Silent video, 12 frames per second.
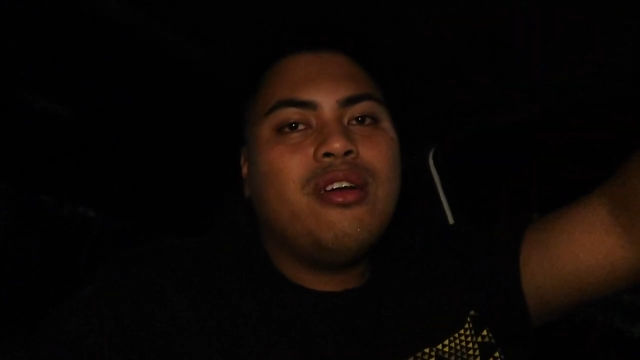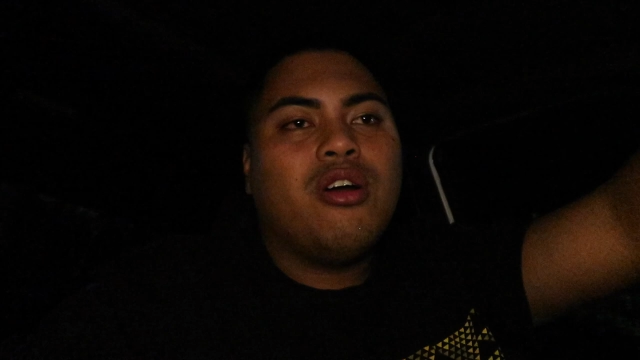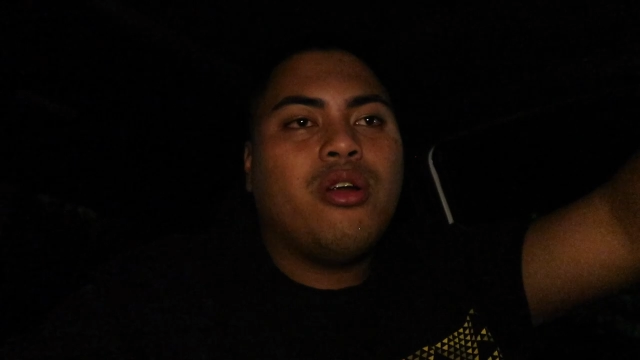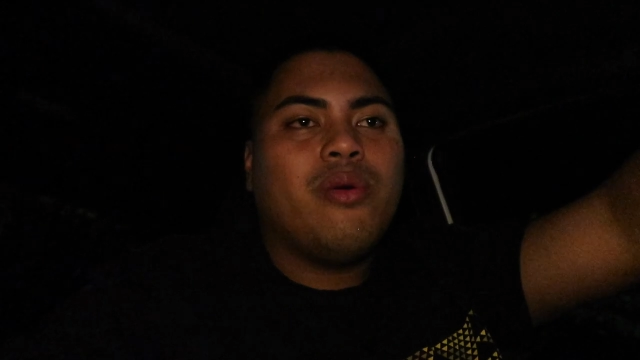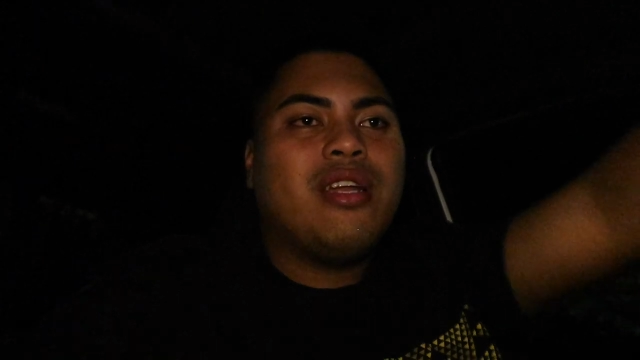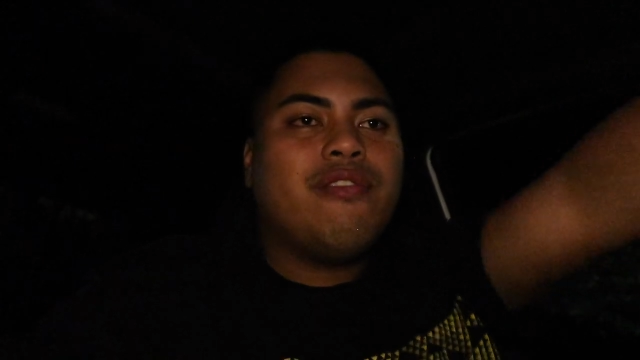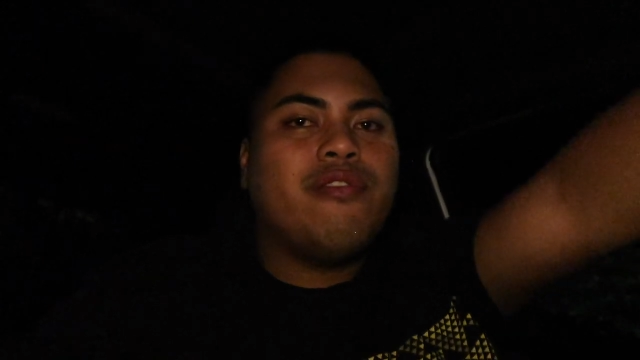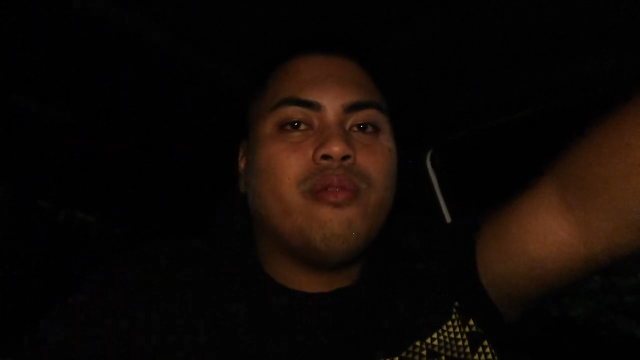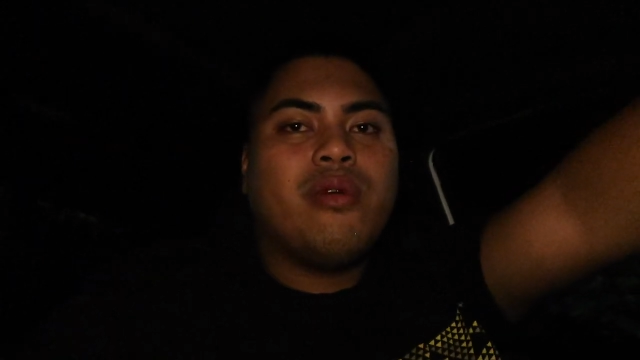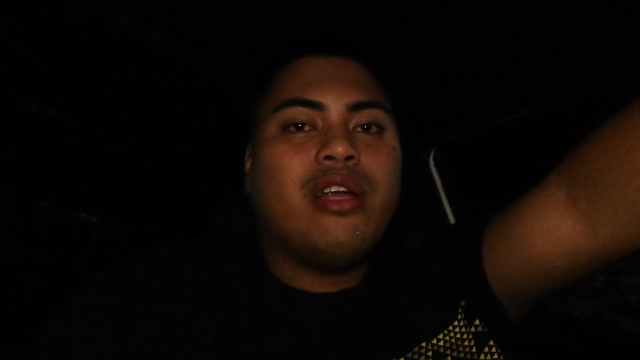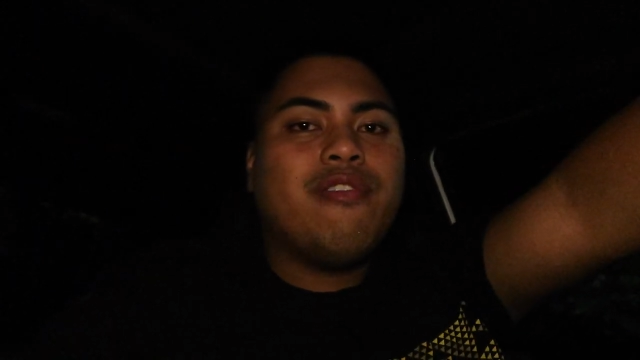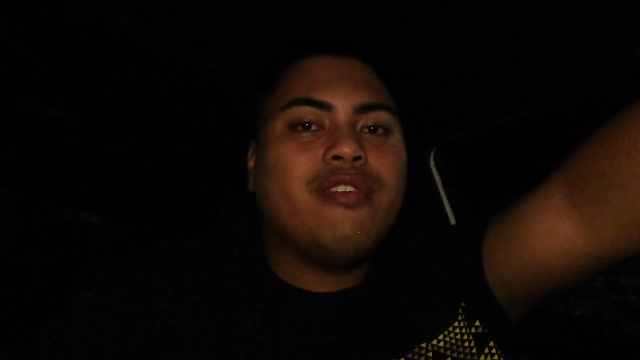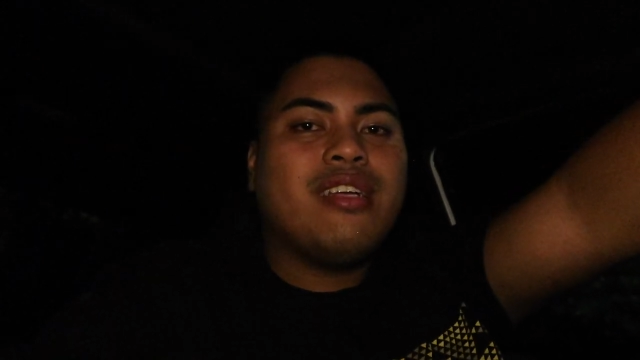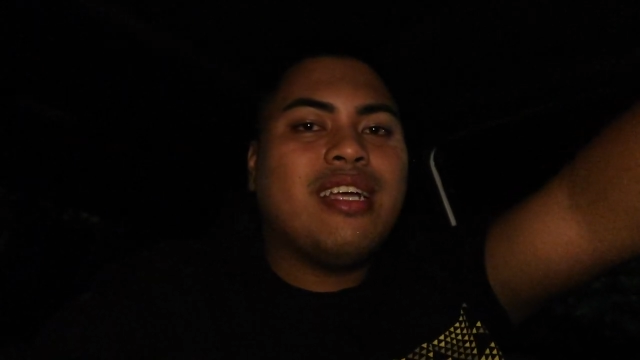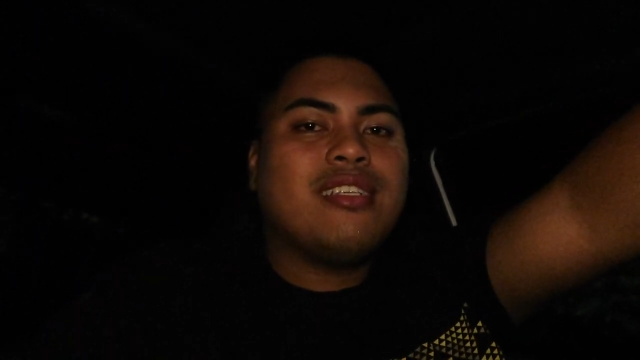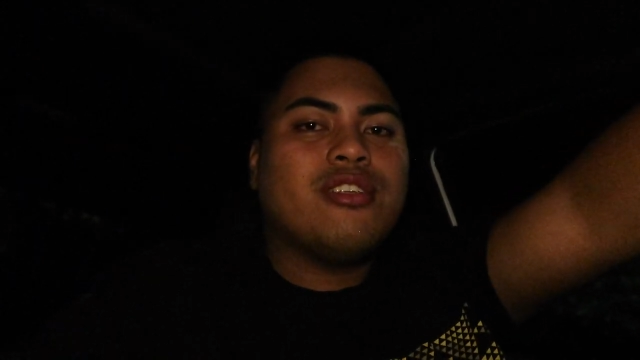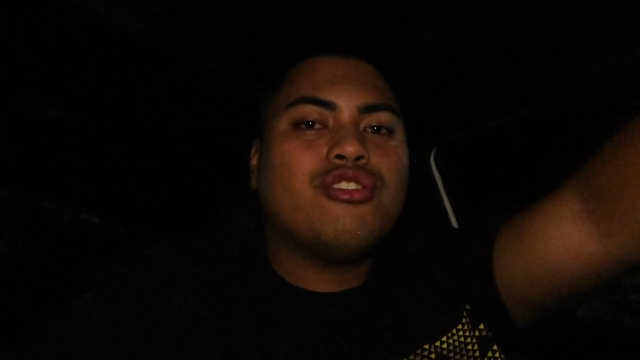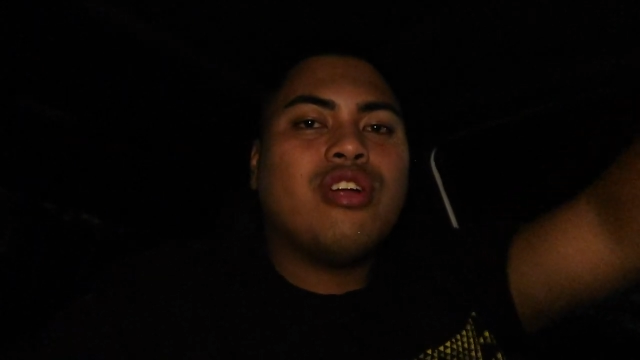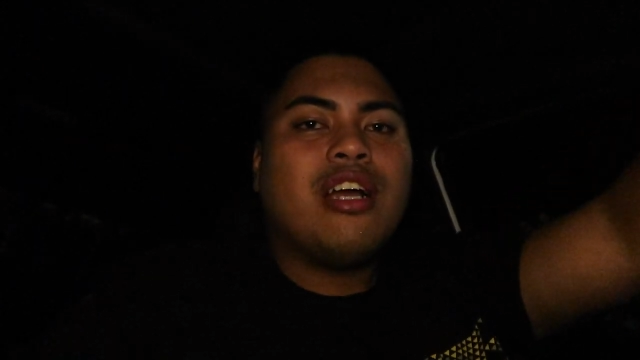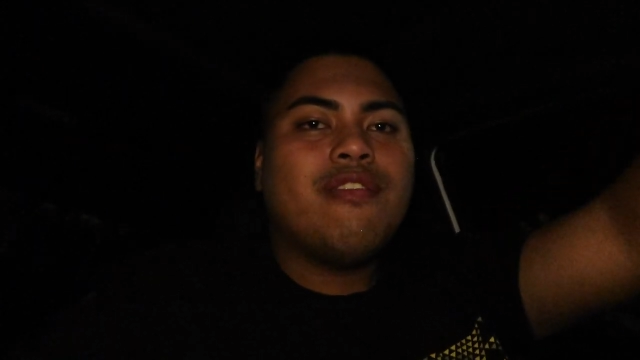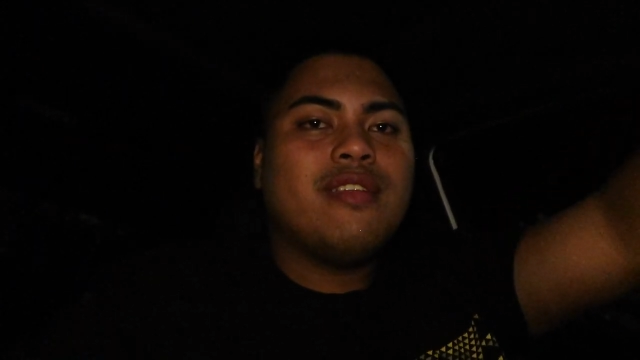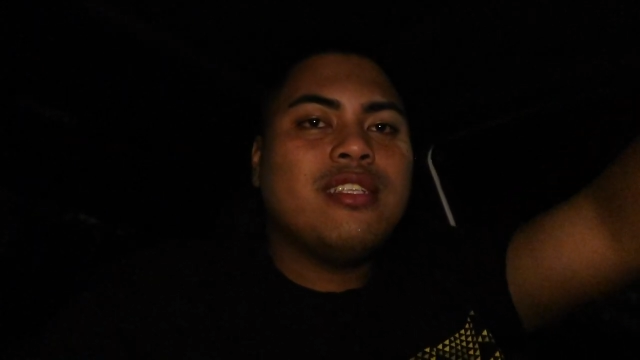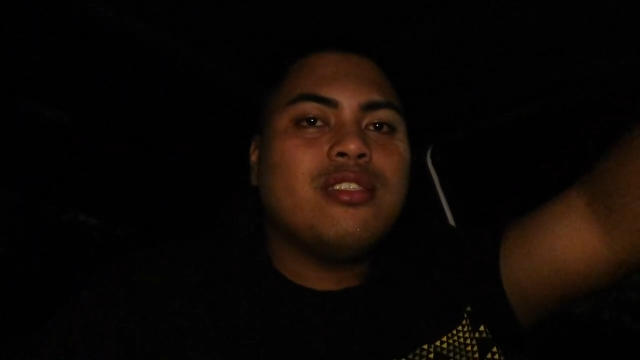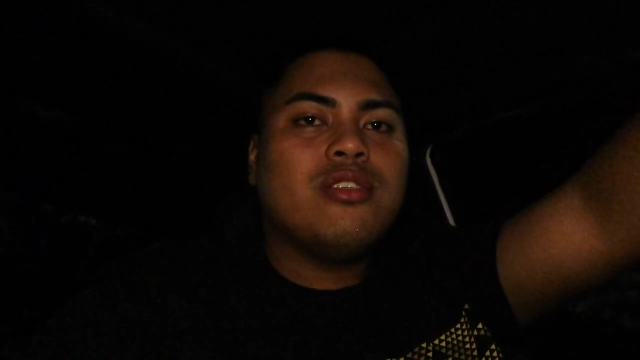or wherever you guys are
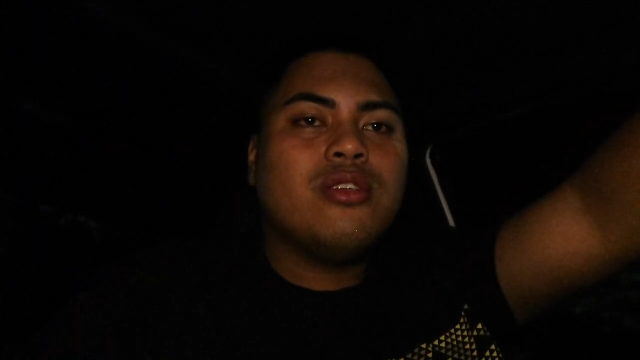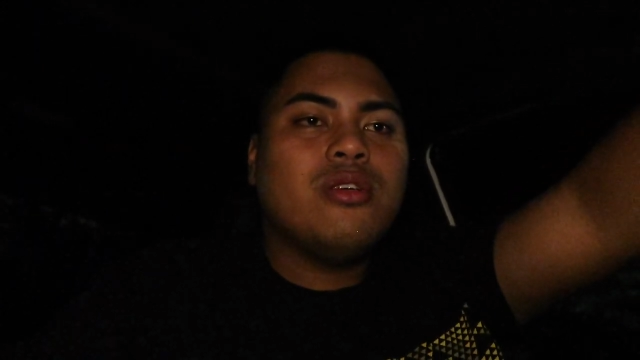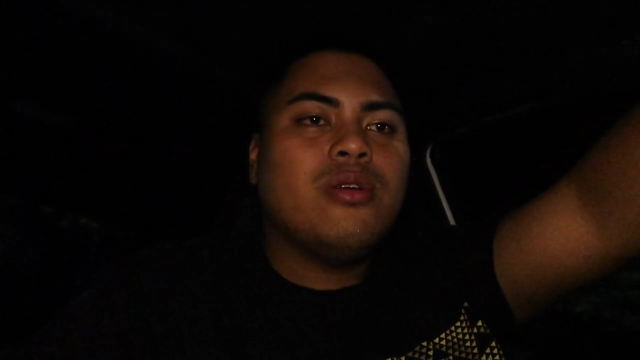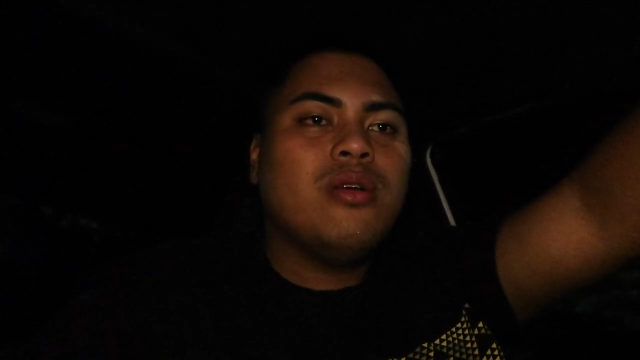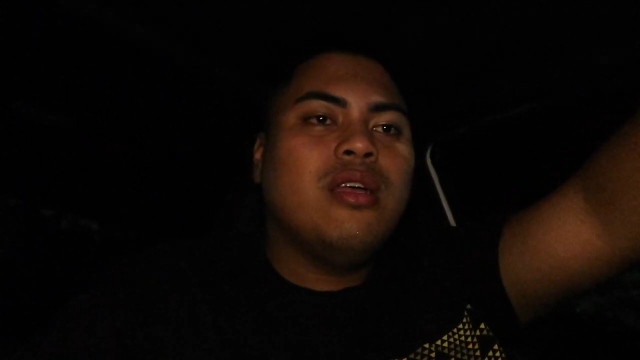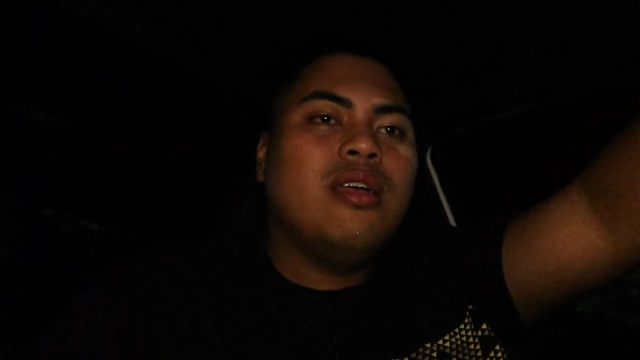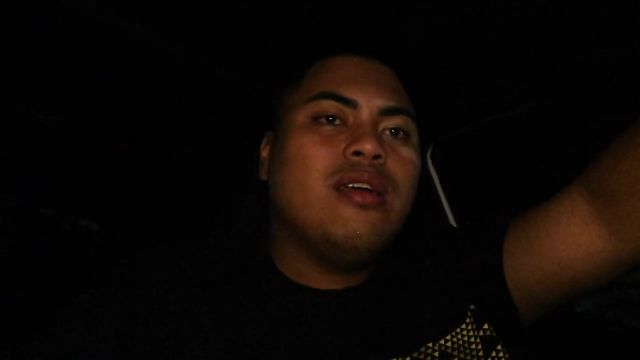traveling to,